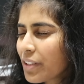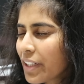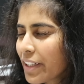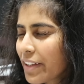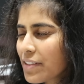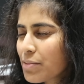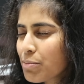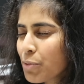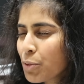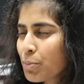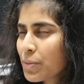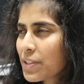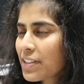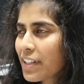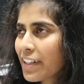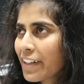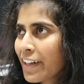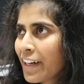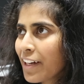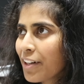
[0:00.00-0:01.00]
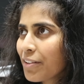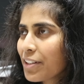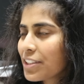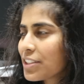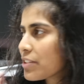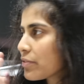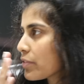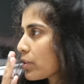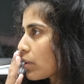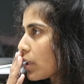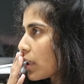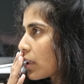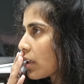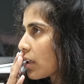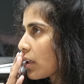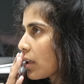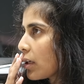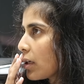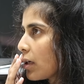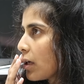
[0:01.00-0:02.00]
Like there's moments like now, I just feel like
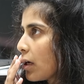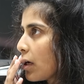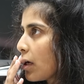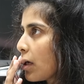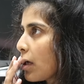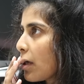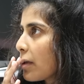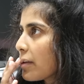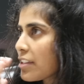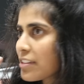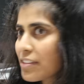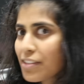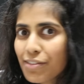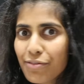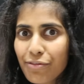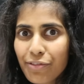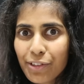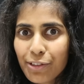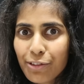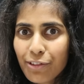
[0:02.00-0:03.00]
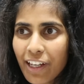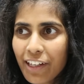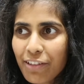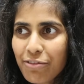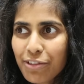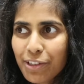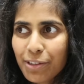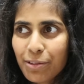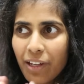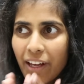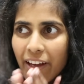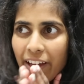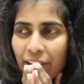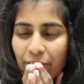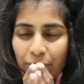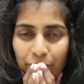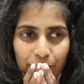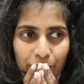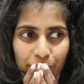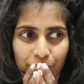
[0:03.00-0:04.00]
this doesn't feel like real
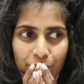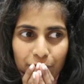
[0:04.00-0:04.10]
life.